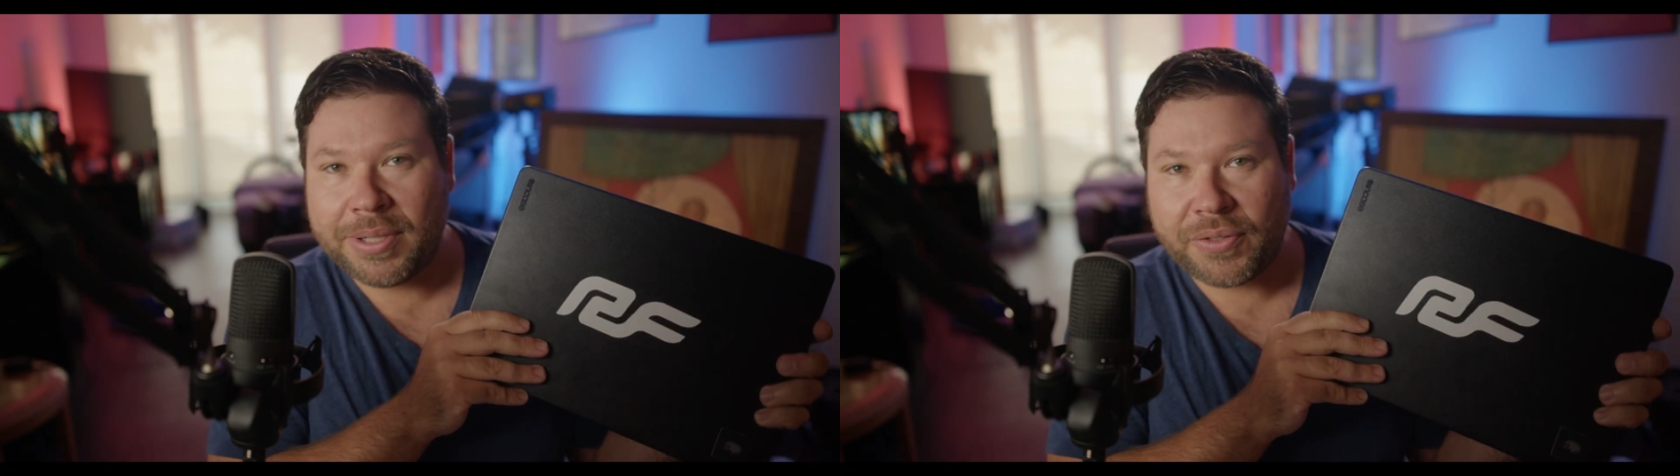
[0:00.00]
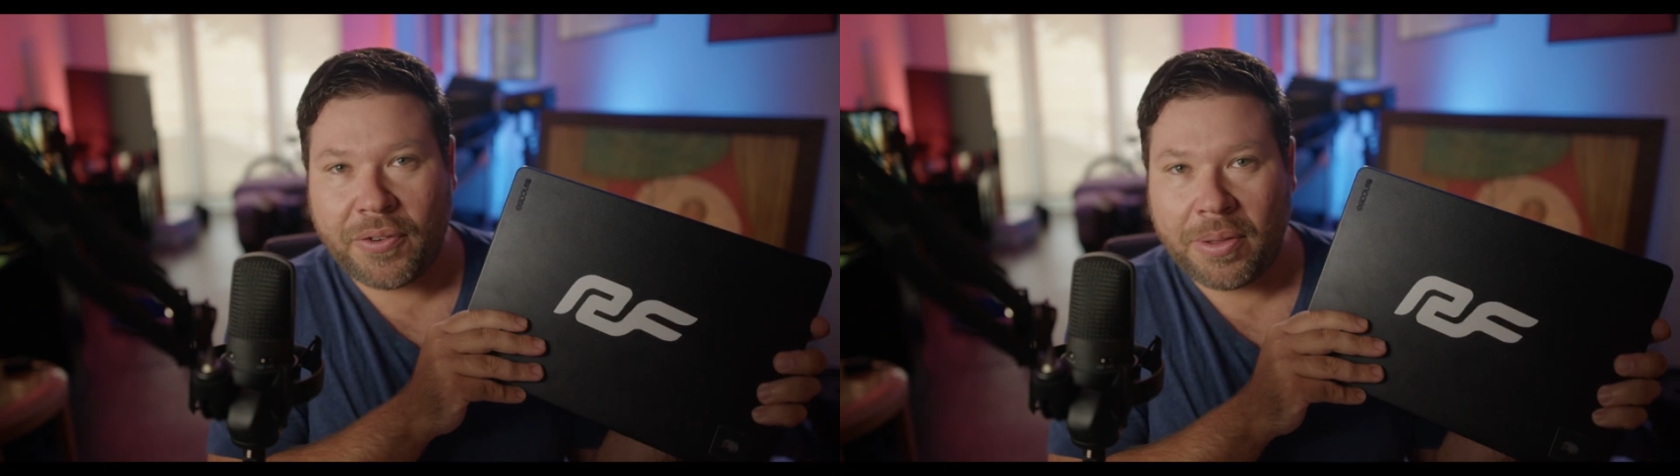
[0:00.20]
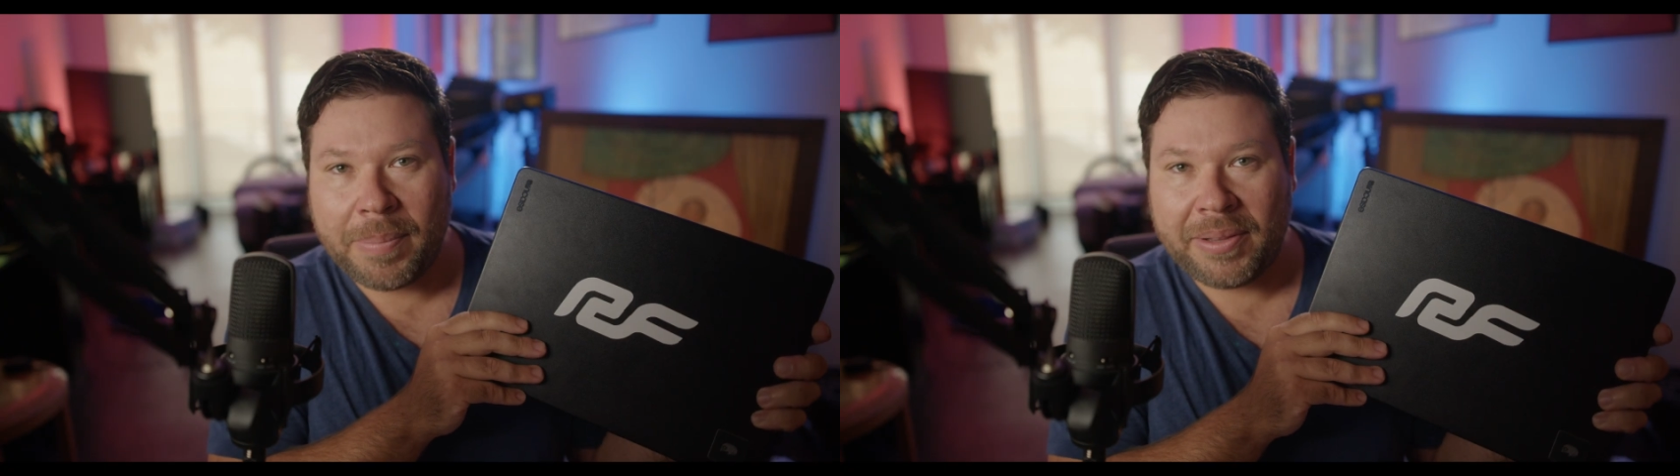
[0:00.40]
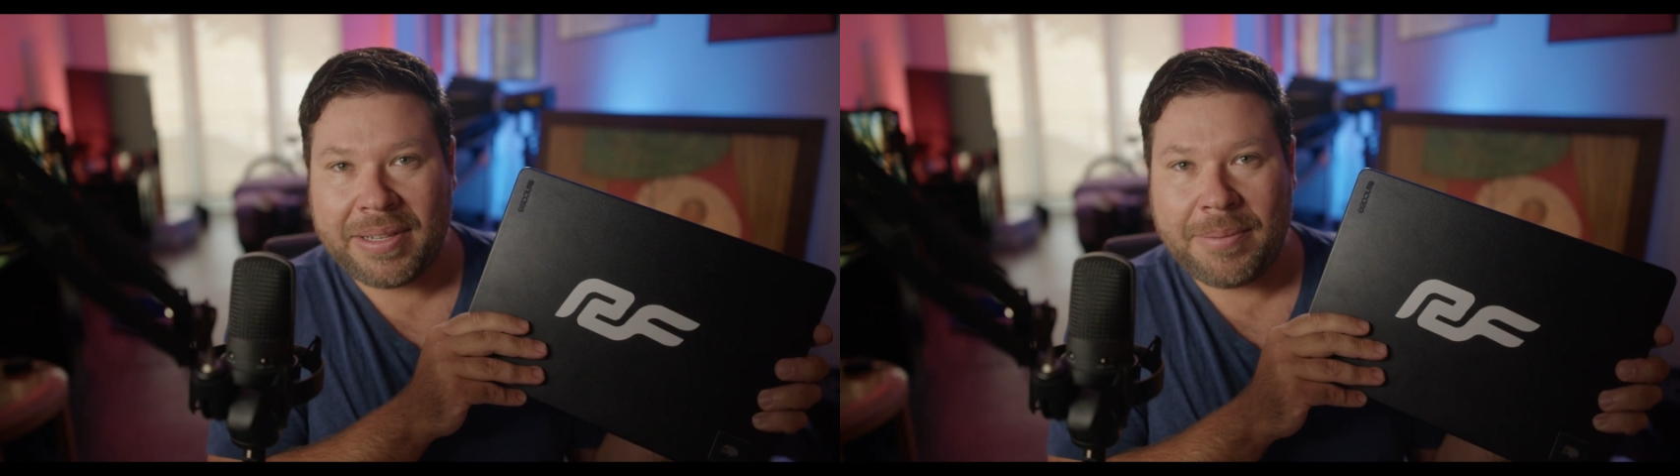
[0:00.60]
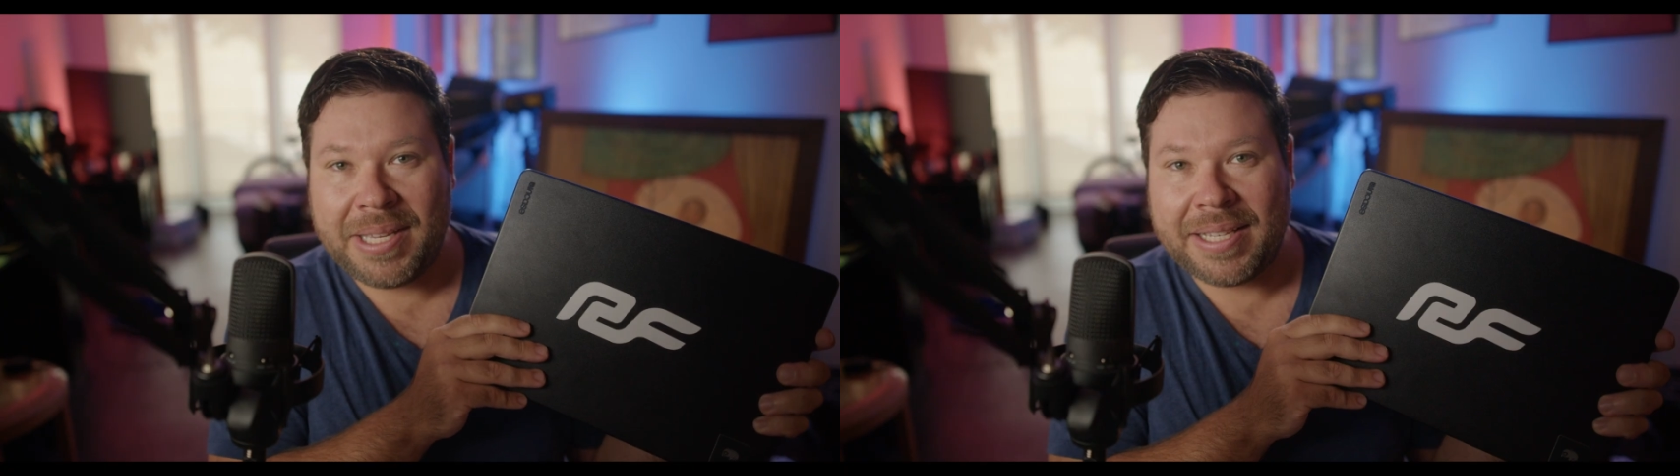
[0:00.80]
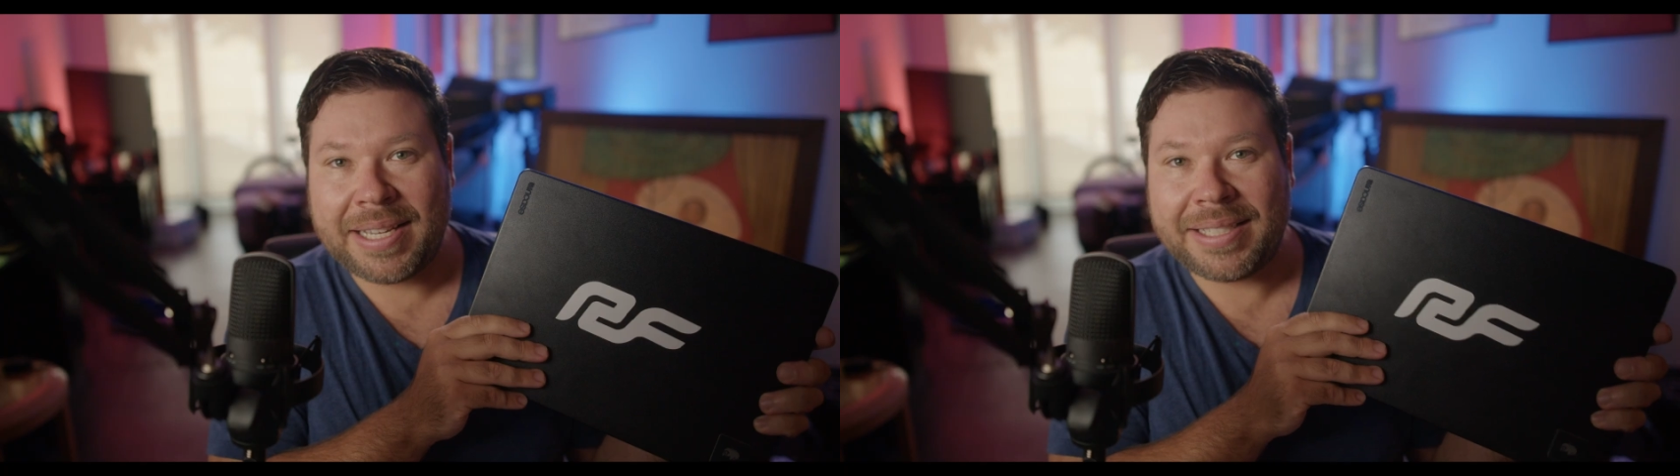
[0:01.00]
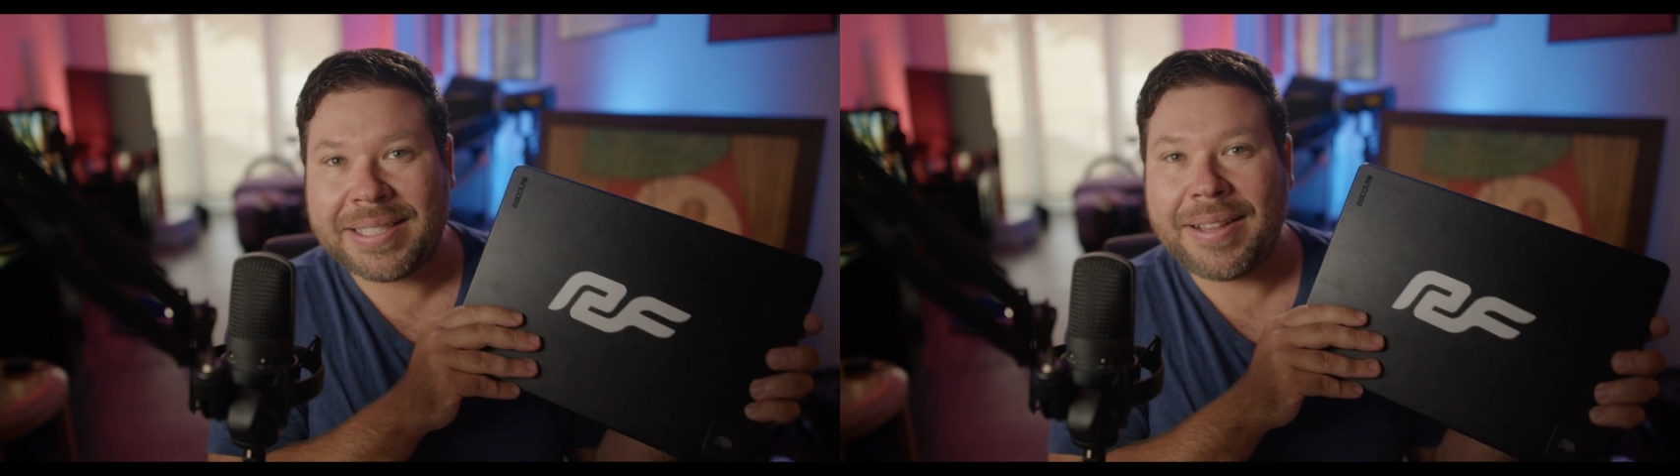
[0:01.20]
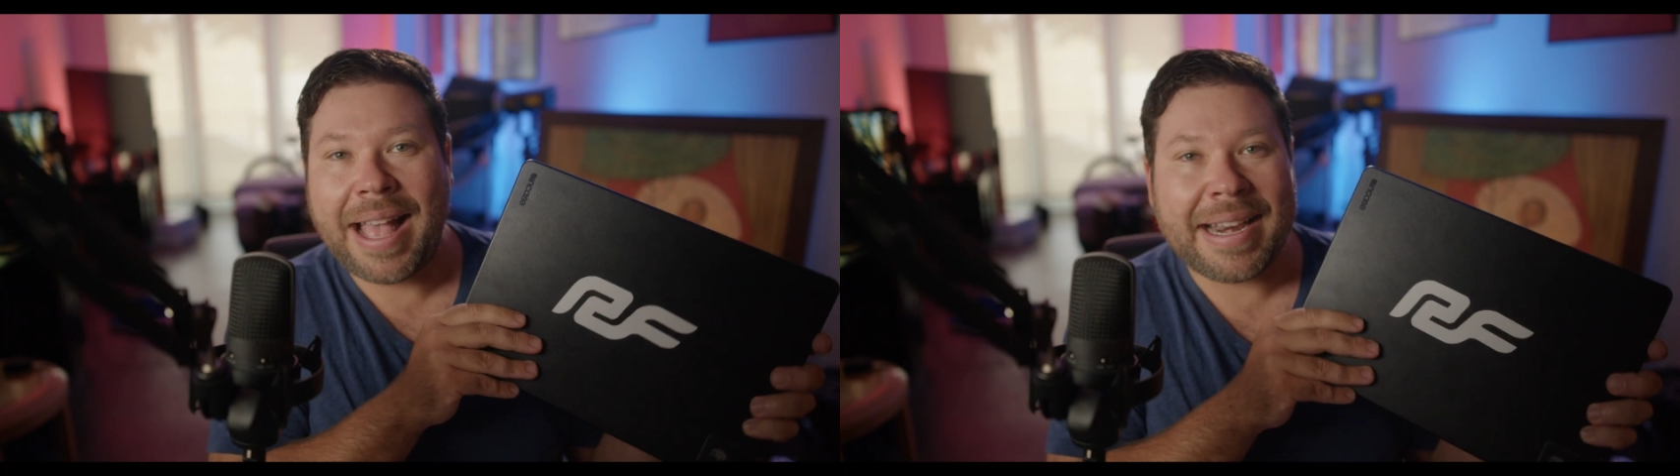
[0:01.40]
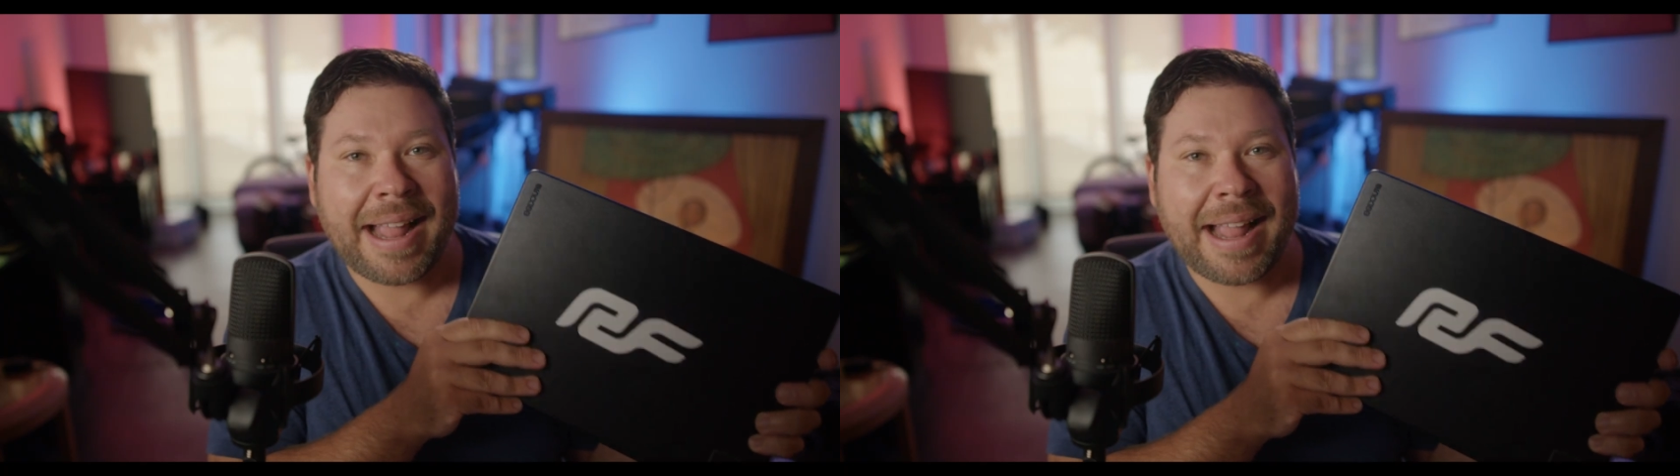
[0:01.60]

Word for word: its full ability because I still had an